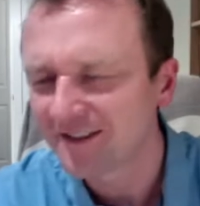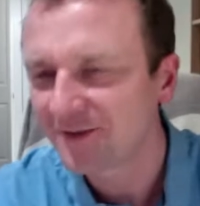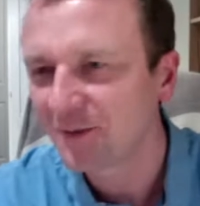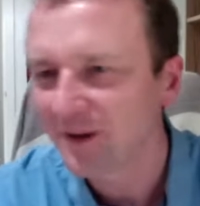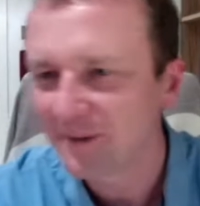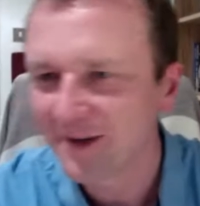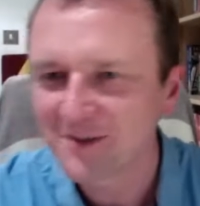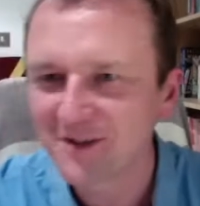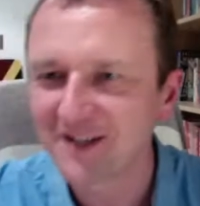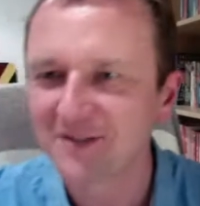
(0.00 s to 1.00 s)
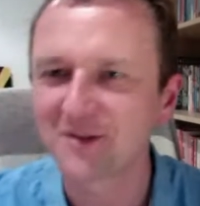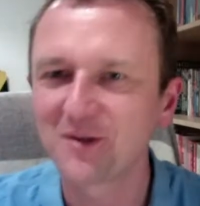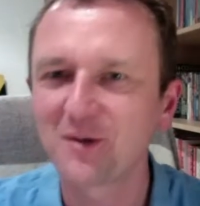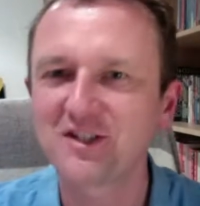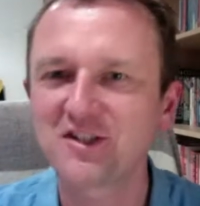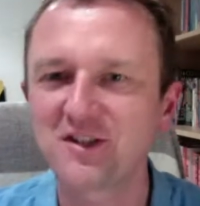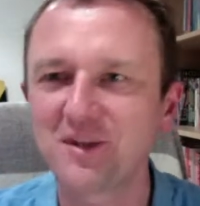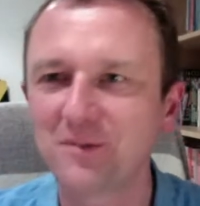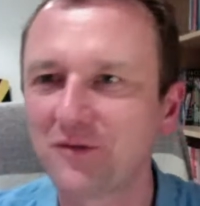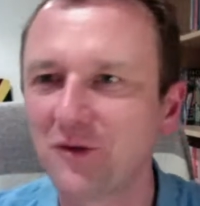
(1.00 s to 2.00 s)
Where am I up to now? Question
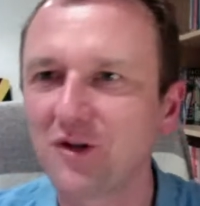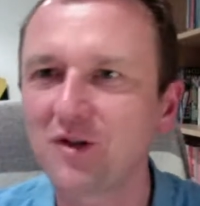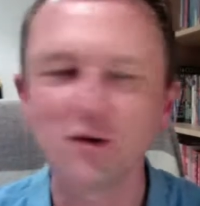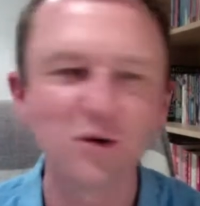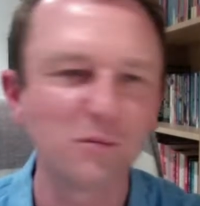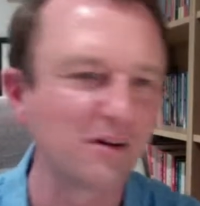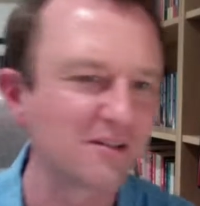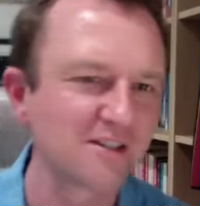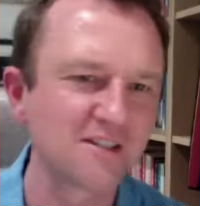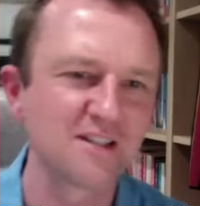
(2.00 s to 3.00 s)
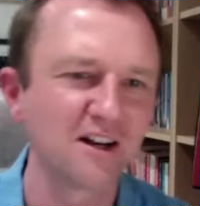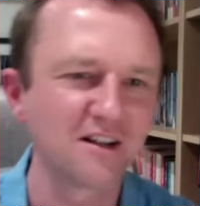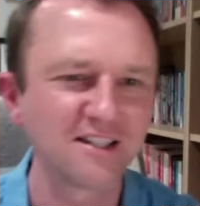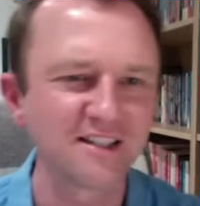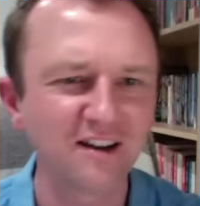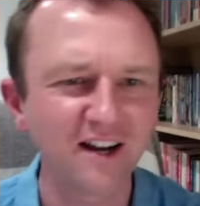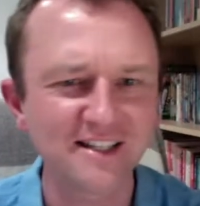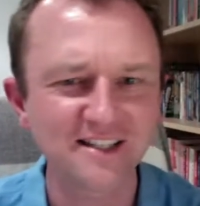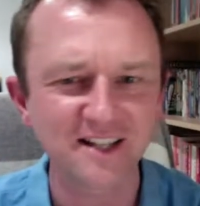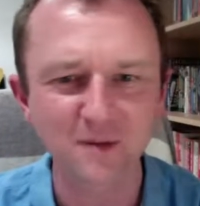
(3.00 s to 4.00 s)
number 4. The goggle box has started,
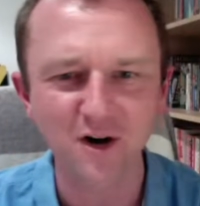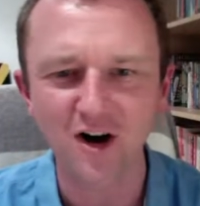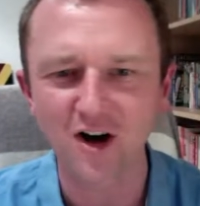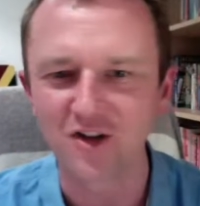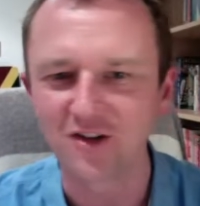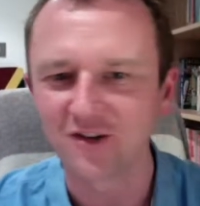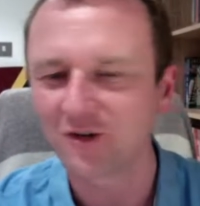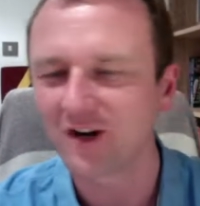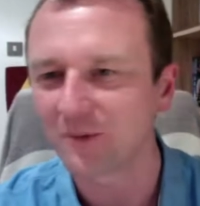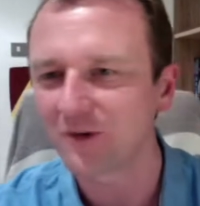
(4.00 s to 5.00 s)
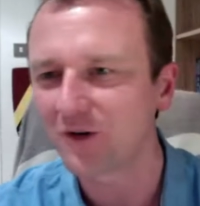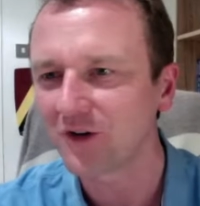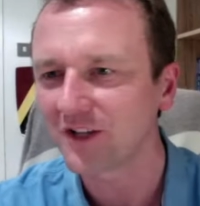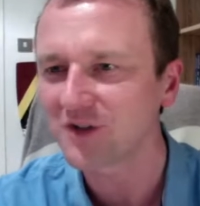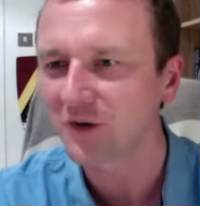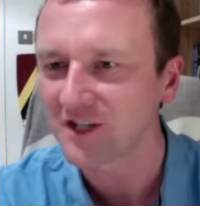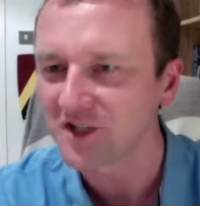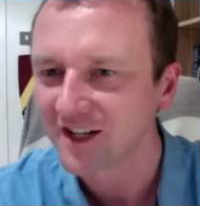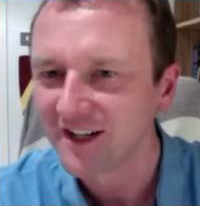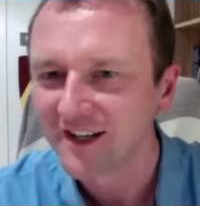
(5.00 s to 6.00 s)
guys. Come on. All right, we're on. It's
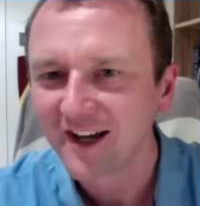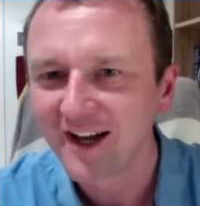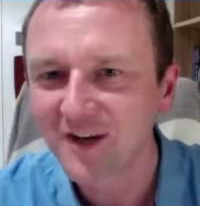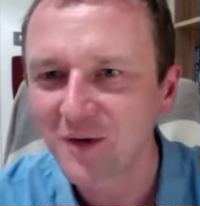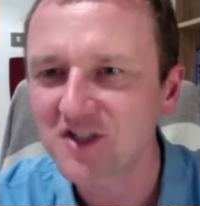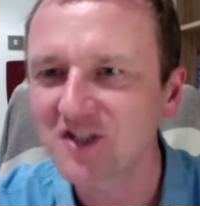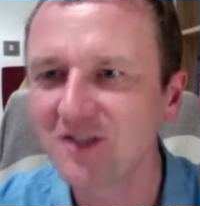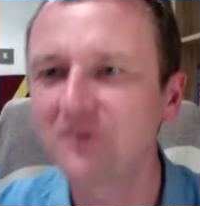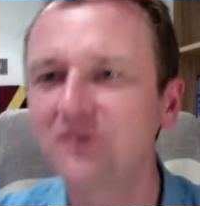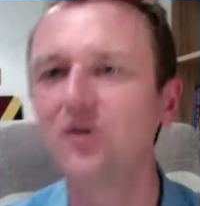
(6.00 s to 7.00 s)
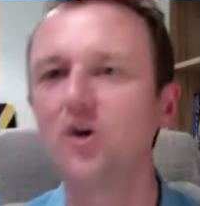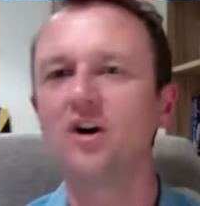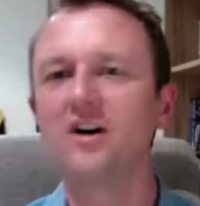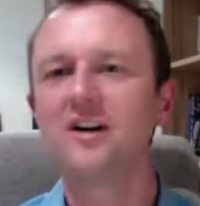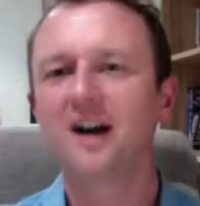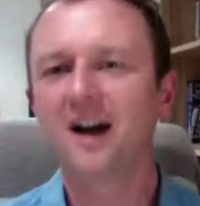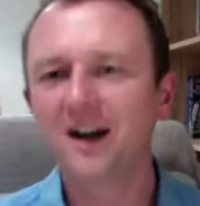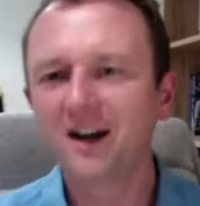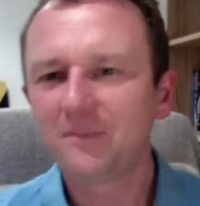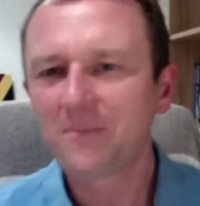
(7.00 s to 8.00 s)
orange. Question number 4.
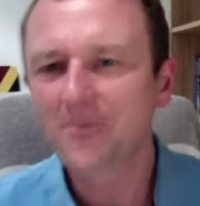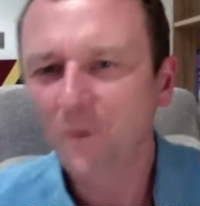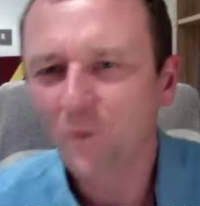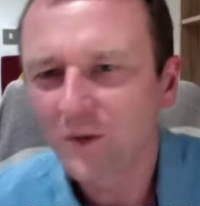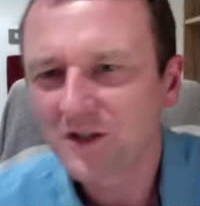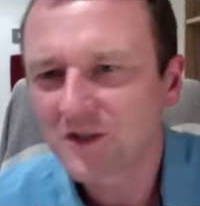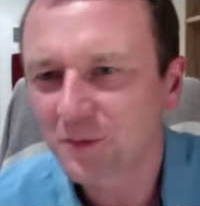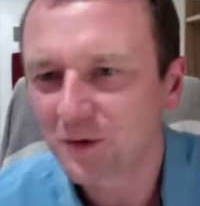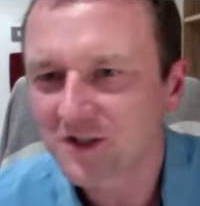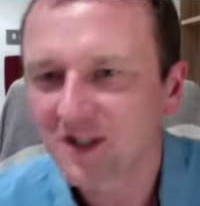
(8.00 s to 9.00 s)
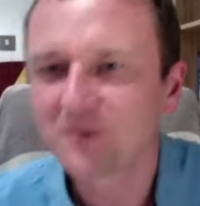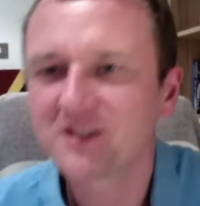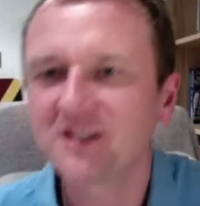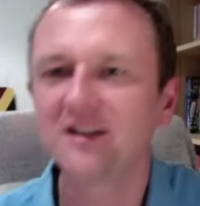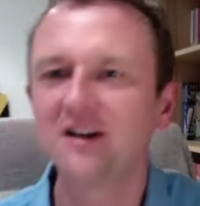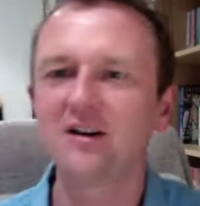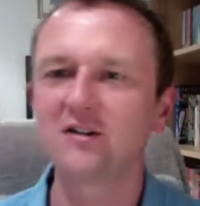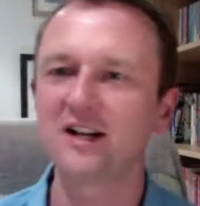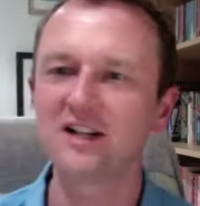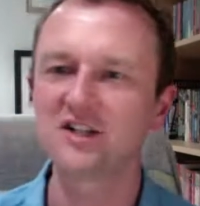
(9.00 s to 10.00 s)
Which sports star was in a car
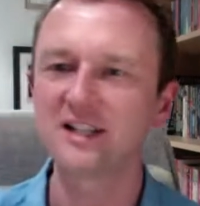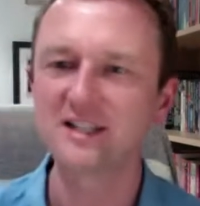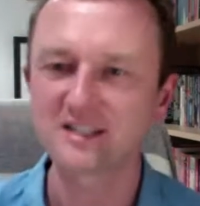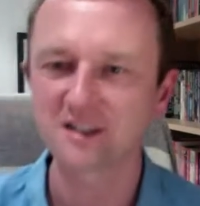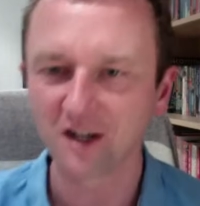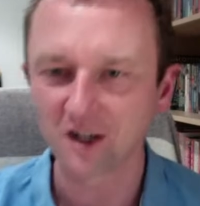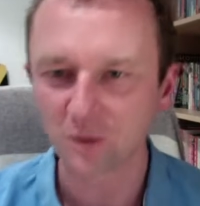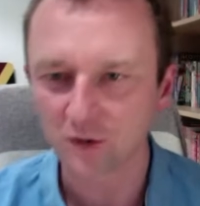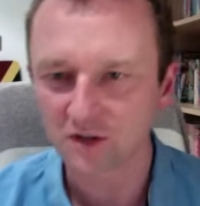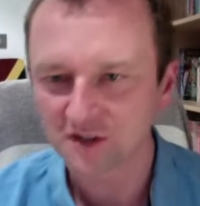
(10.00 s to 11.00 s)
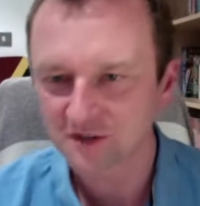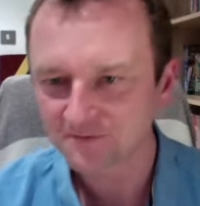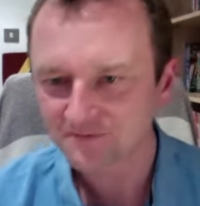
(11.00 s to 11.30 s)
crash? It is Tiger Woods.